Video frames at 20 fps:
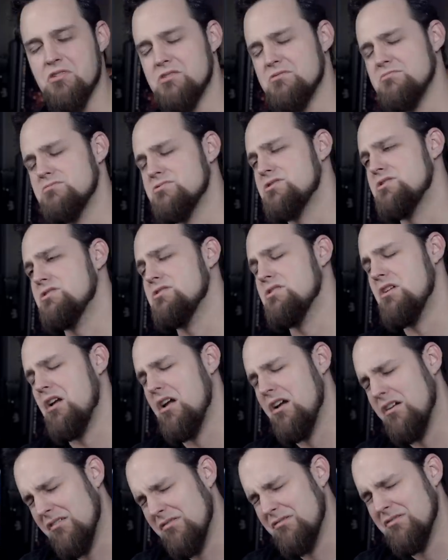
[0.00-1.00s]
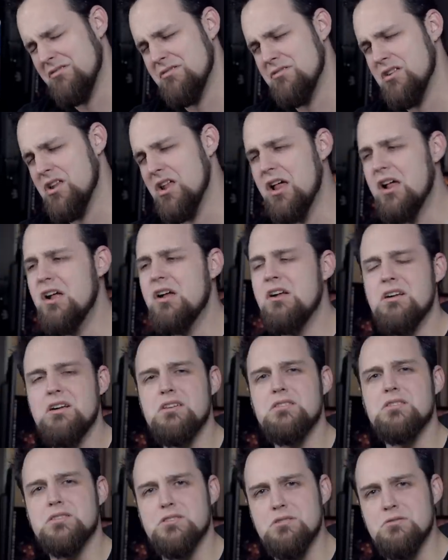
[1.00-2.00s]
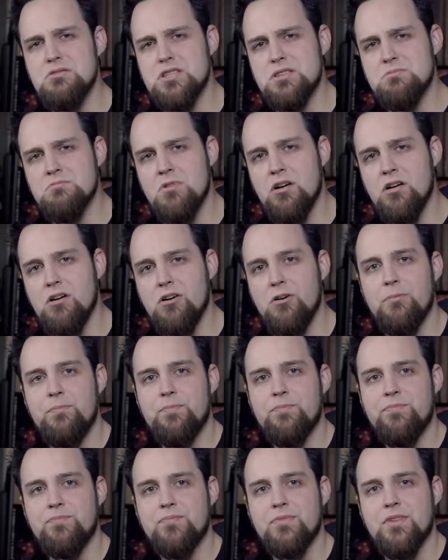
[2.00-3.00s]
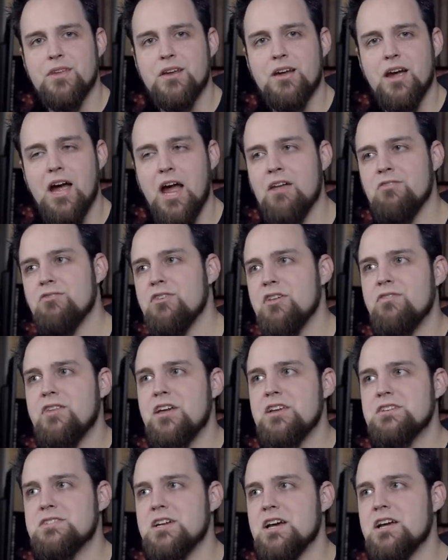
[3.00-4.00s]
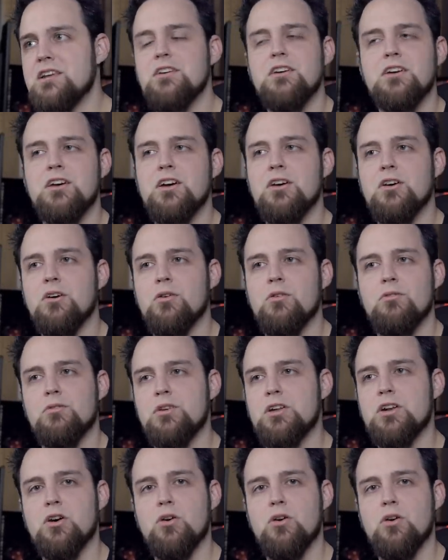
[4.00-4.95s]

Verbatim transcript: what it was, you know, it's too small. And then they said, you